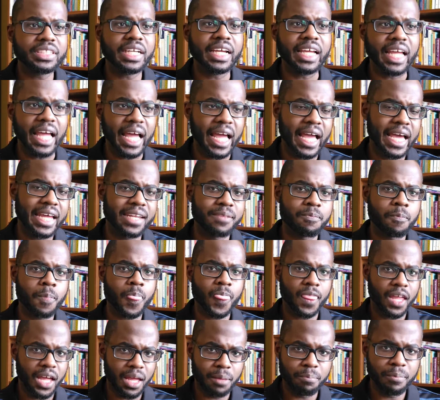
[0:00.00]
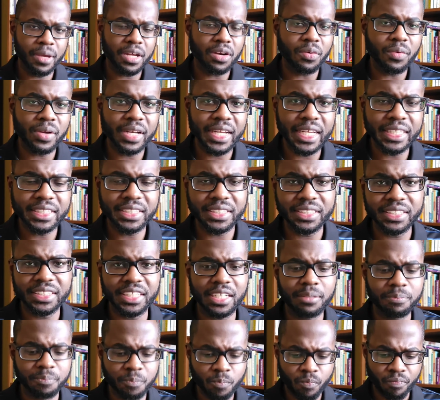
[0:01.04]
I had a better
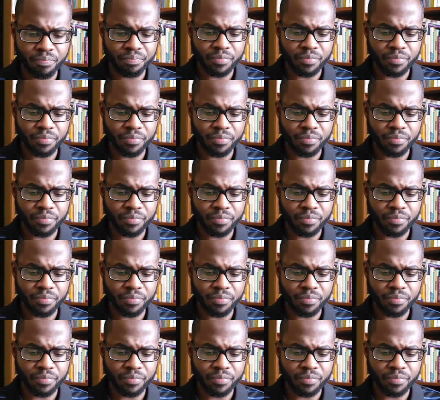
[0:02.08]
relationship